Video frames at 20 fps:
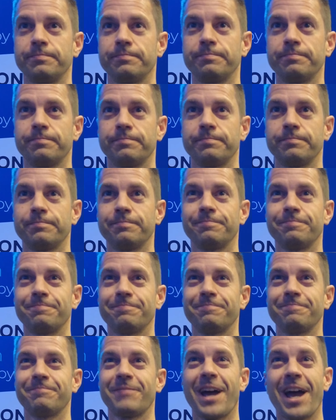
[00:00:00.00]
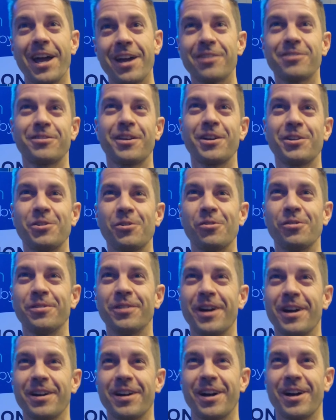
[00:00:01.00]
Thanks for the time. Hey, thank you.
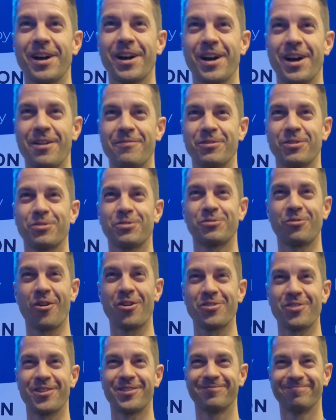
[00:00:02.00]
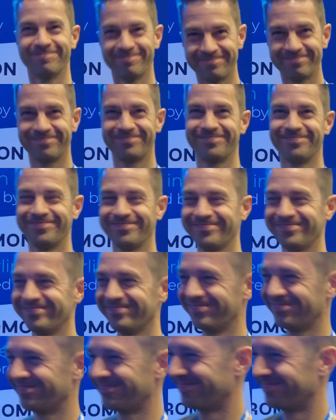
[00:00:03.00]
Have a good DroidCon.